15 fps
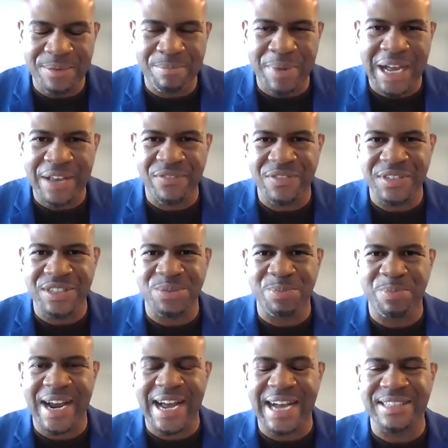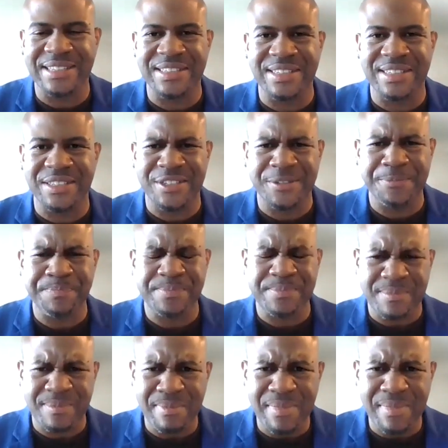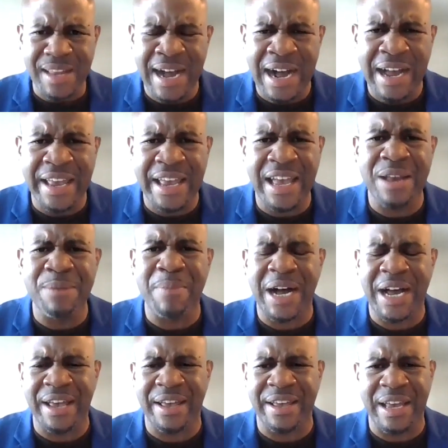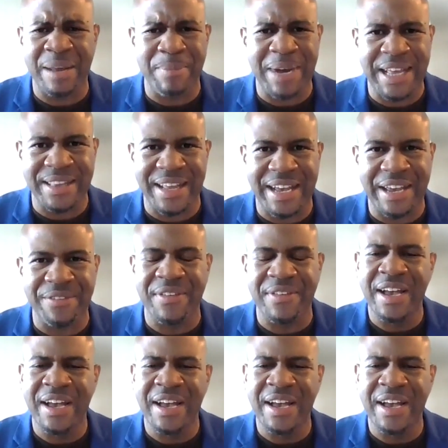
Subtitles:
mindfulness practices in my life,